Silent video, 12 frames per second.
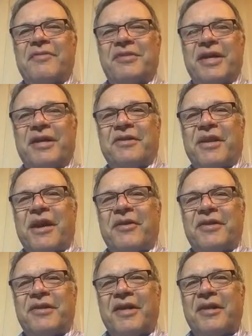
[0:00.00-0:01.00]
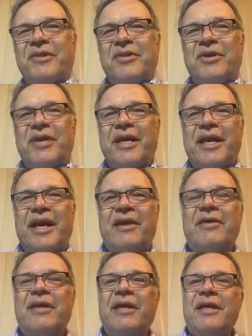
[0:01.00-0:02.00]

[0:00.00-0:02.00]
of Jane's Carousel, you're looking out